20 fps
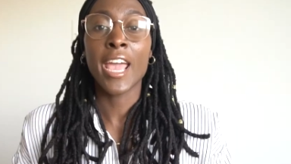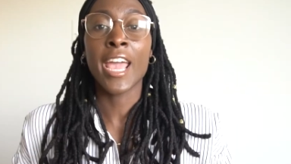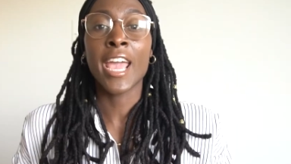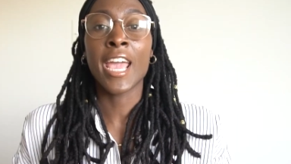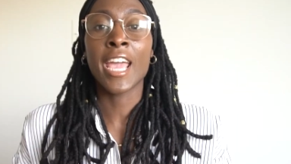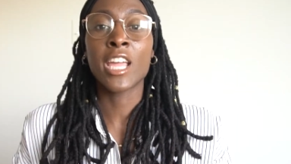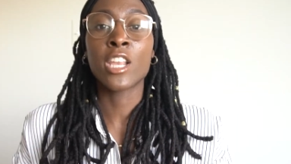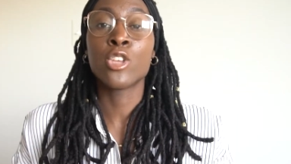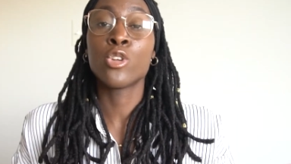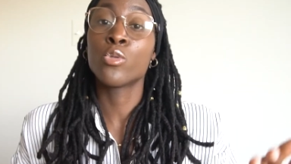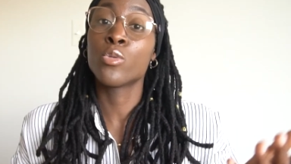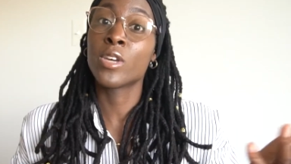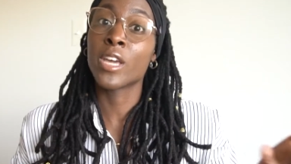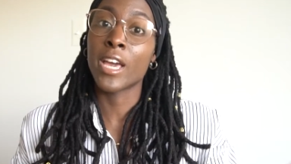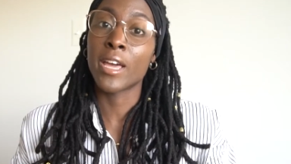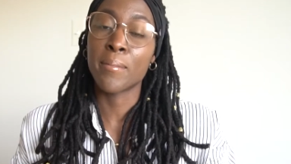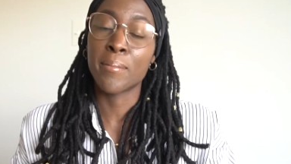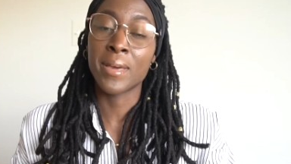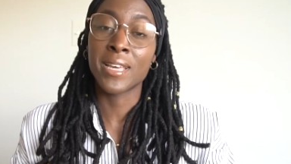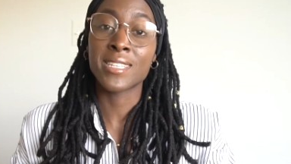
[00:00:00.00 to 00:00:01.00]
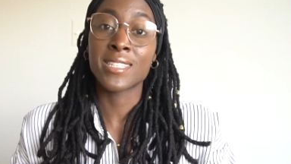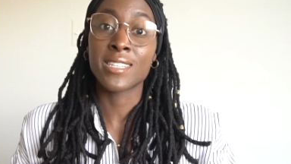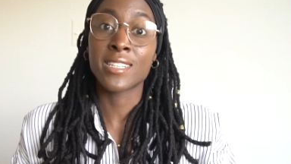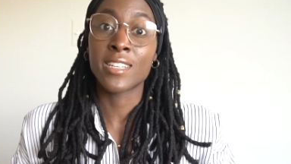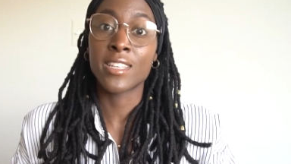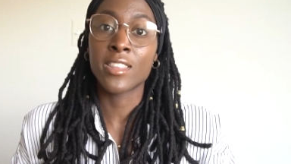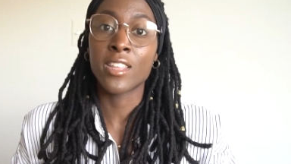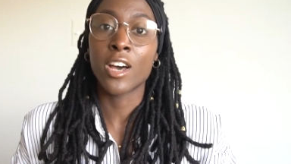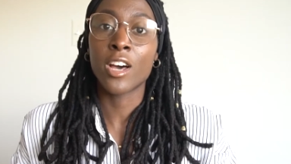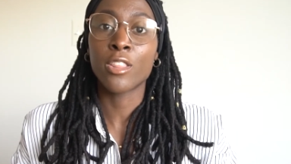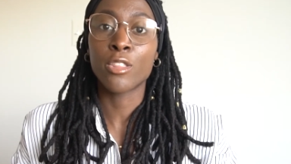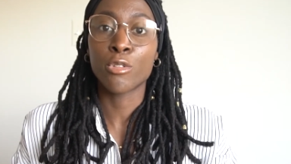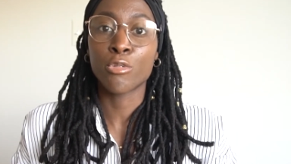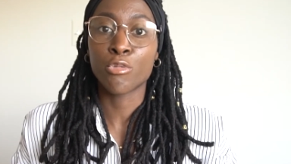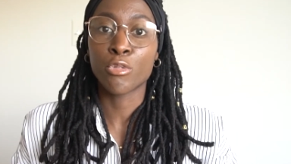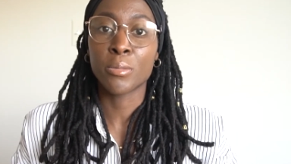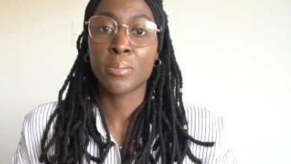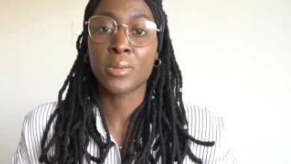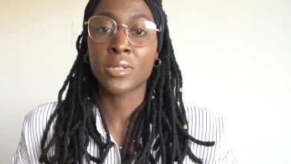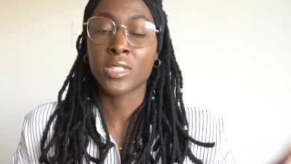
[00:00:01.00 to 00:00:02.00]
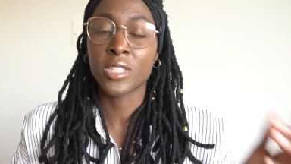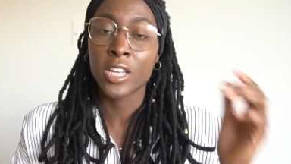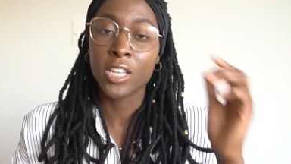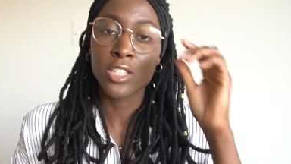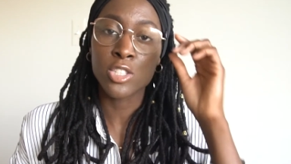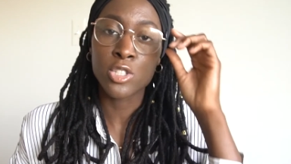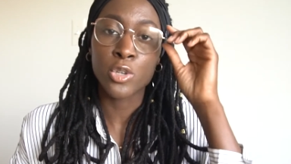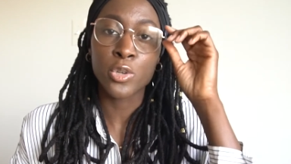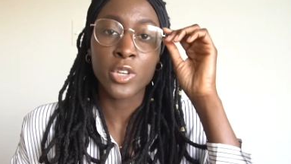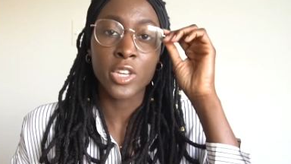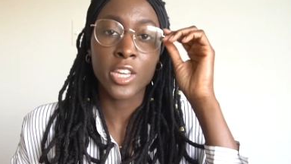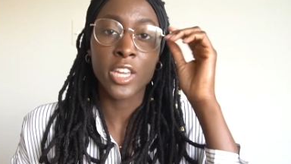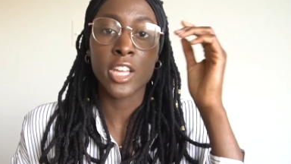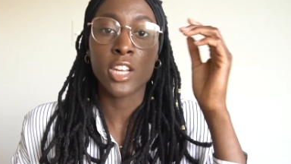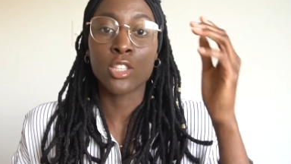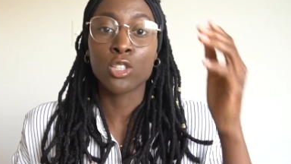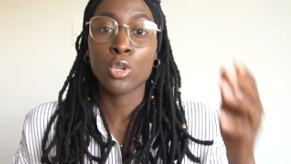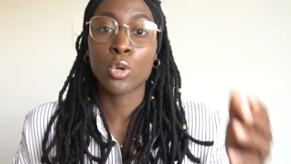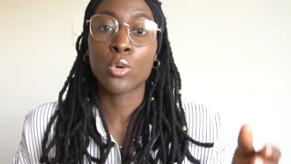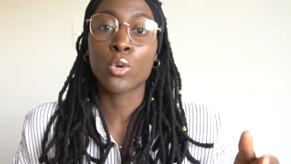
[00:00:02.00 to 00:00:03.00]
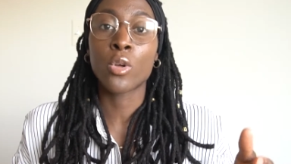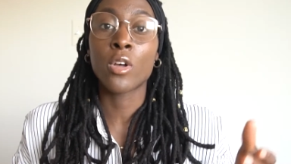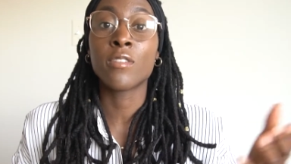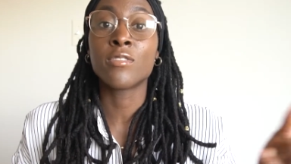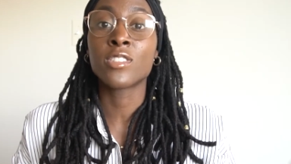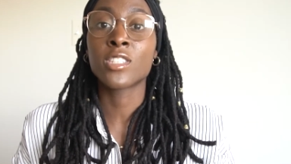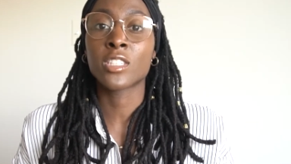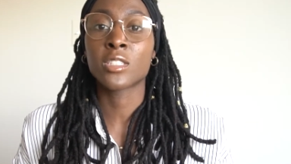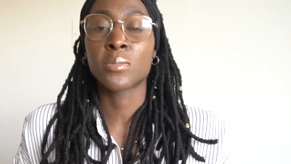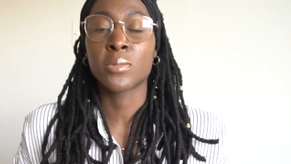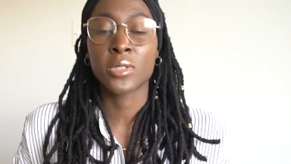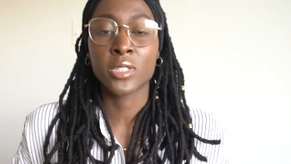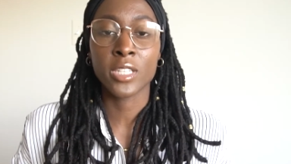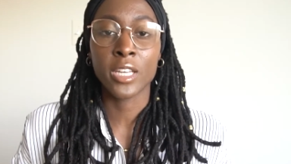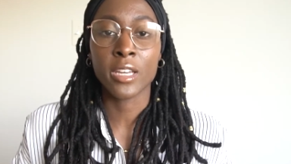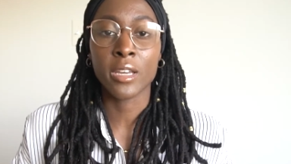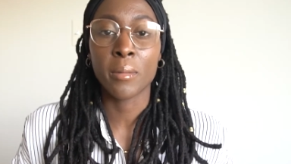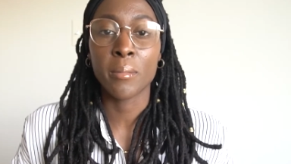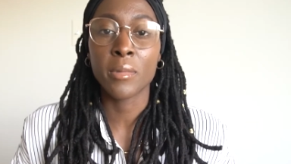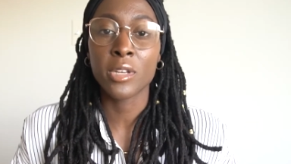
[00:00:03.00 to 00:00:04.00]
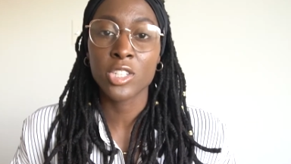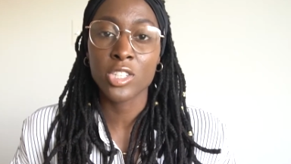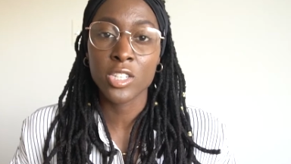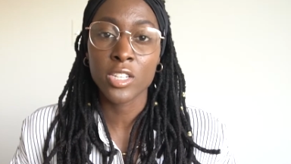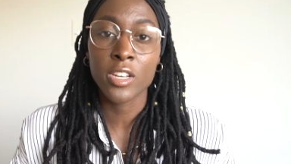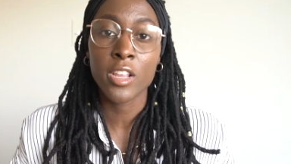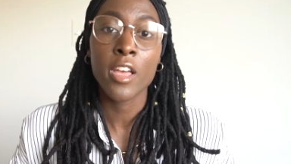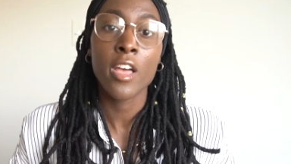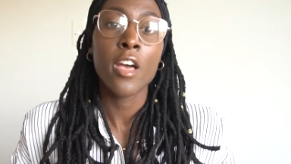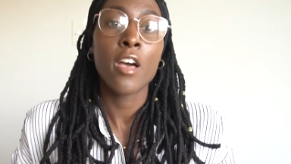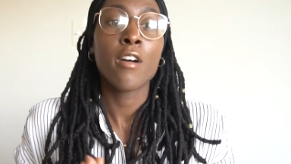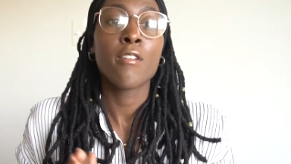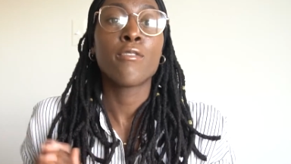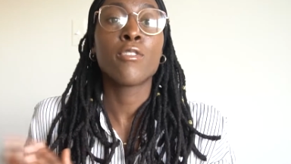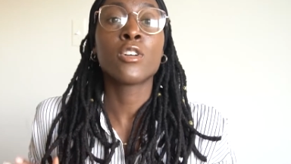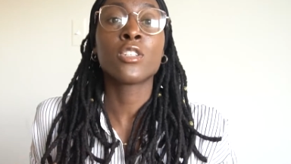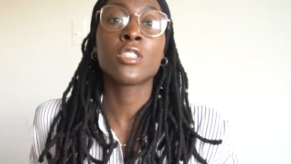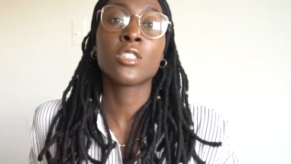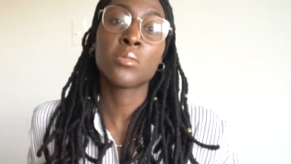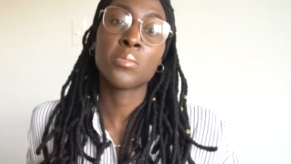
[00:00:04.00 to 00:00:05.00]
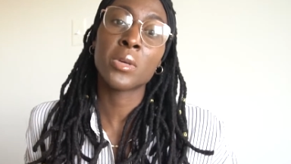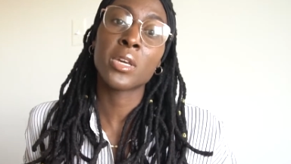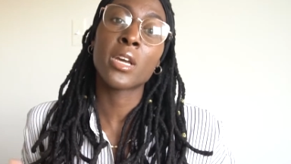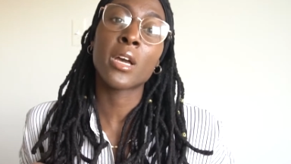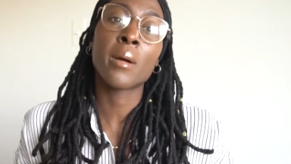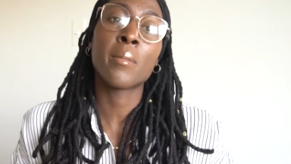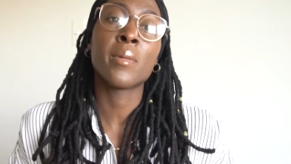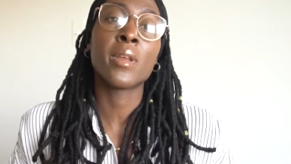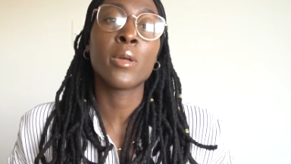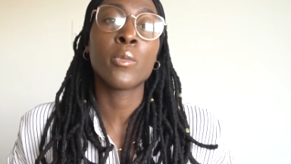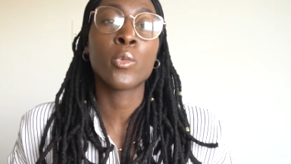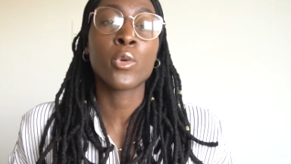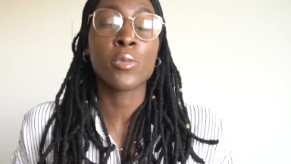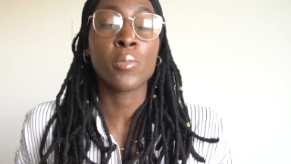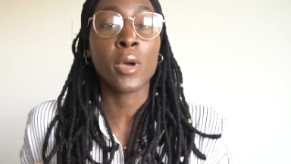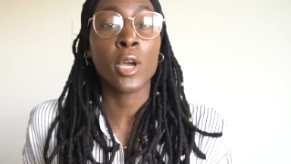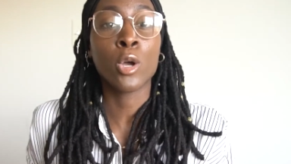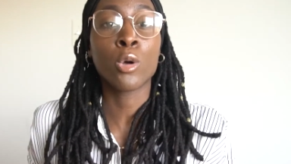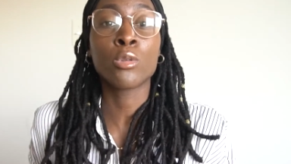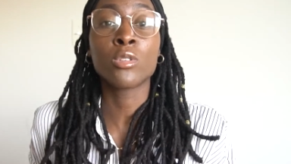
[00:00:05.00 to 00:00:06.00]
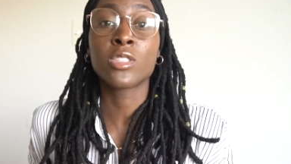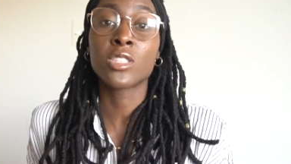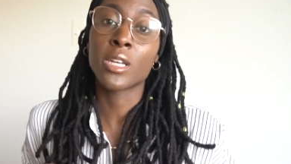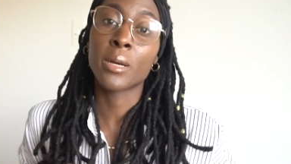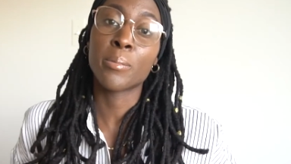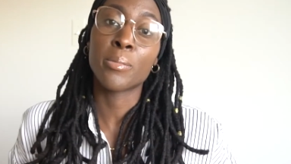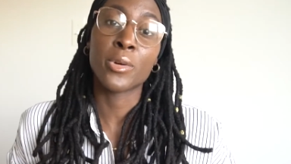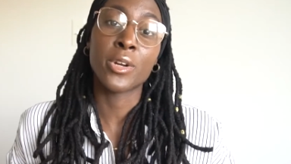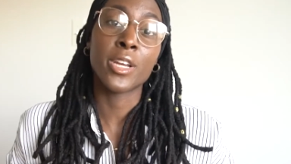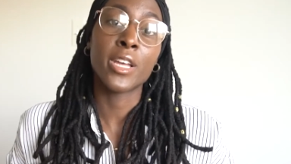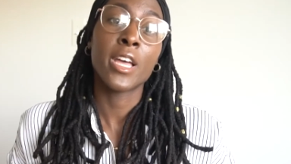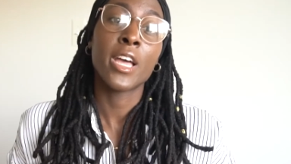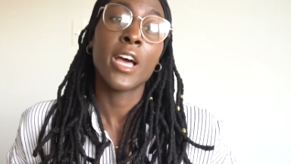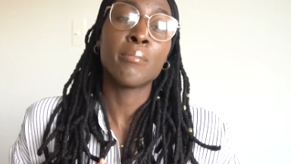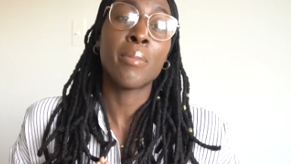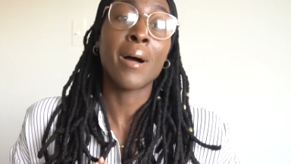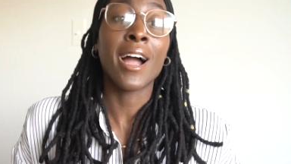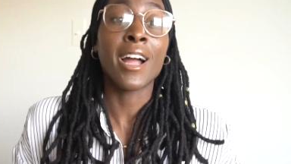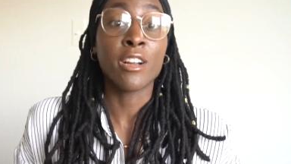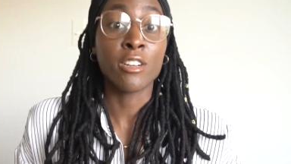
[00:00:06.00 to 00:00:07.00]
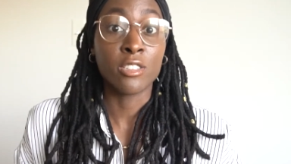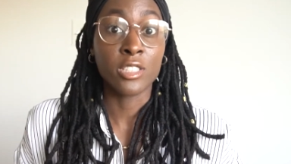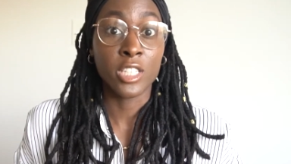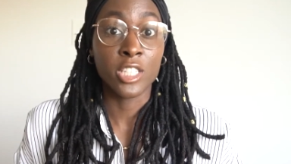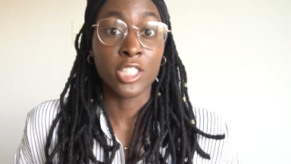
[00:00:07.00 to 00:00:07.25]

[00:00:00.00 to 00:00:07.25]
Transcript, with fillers: and you get basically the other 3%, so you can get a total of 6% commission versus me coming in with my own separate buyer's